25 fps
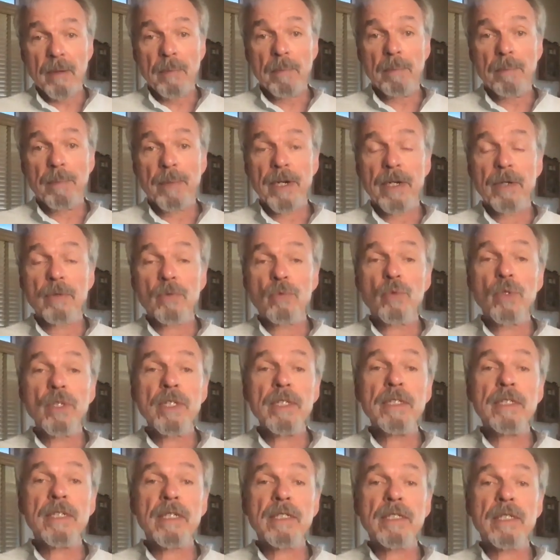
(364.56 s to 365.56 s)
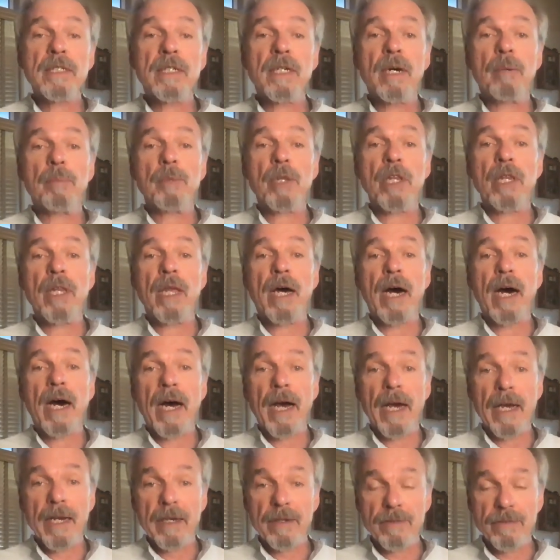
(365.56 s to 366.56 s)
but it really doesn't come
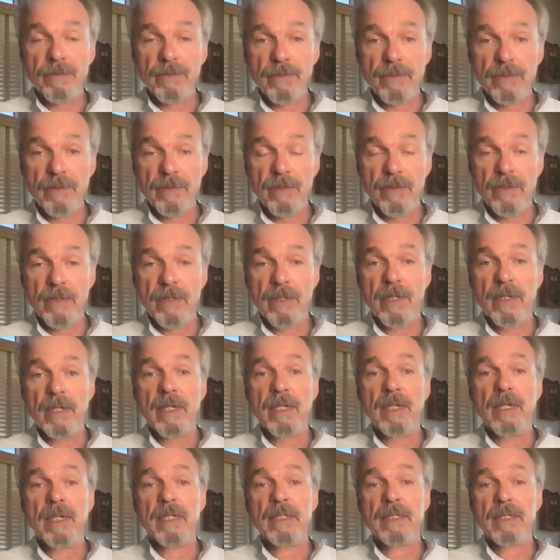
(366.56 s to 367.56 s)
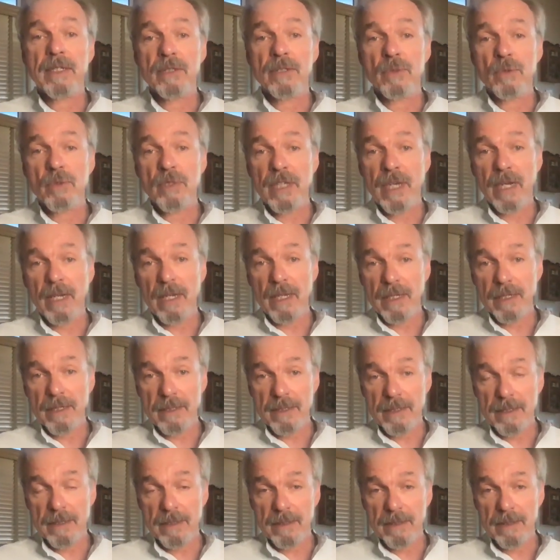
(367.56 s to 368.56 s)
alive until you tell it,
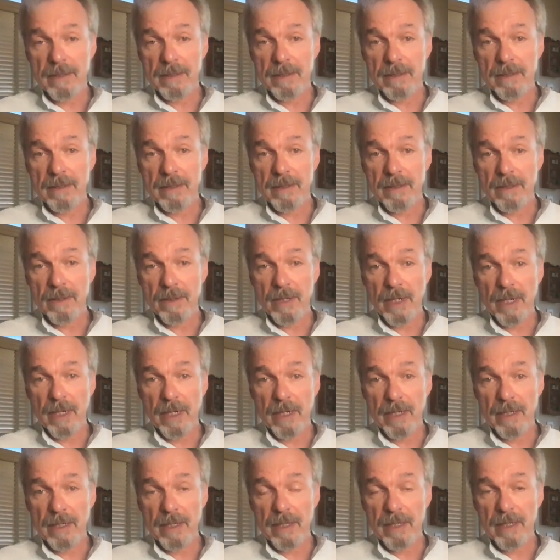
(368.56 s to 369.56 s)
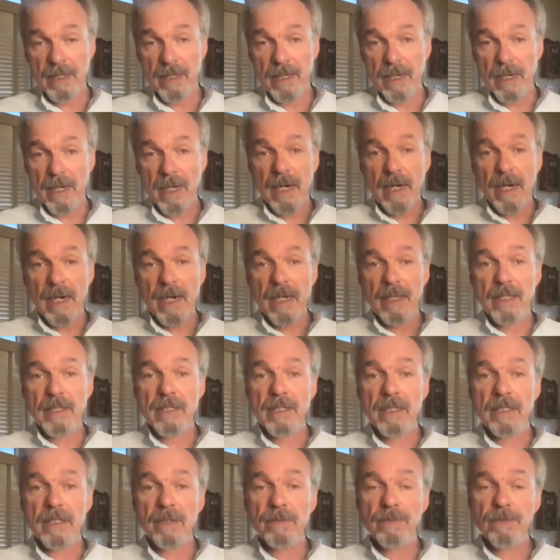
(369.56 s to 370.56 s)
okay? And there's
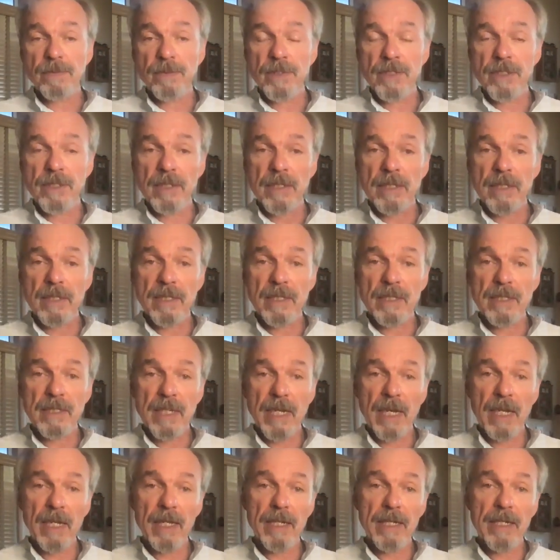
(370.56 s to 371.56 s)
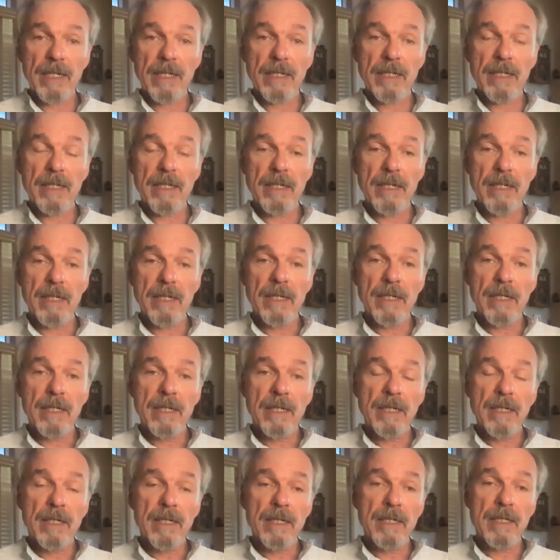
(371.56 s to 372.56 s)
a difference in the telling
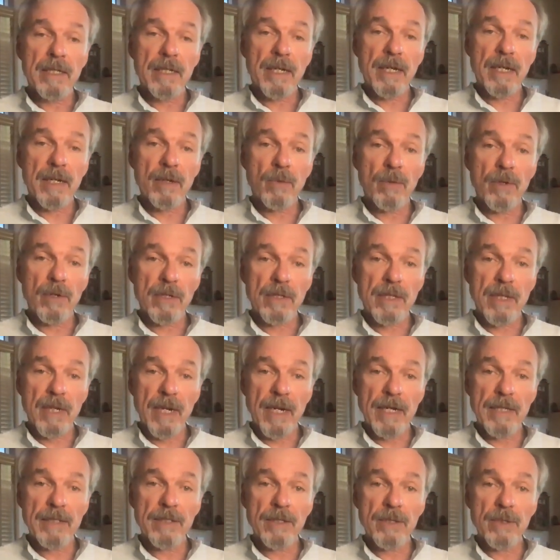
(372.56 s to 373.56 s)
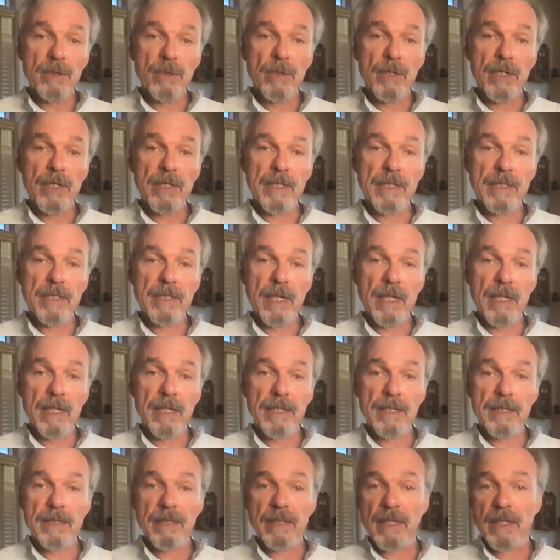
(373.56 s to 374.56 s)
in the kind of work that I do and in the
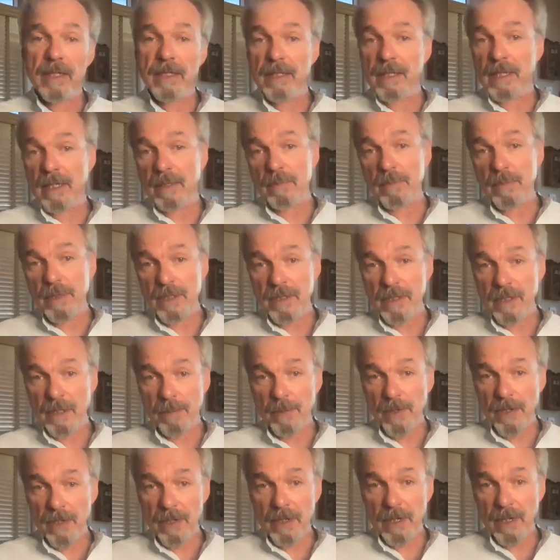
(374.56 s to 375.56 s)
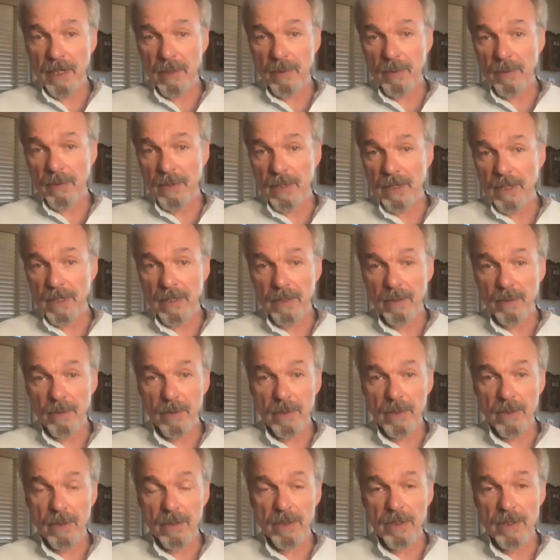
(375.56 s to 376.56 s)
telling that can be some other kind of work. In other
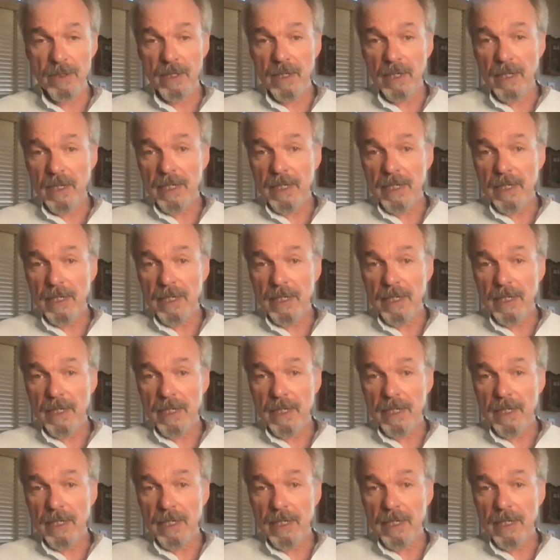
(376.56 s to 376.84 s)
words,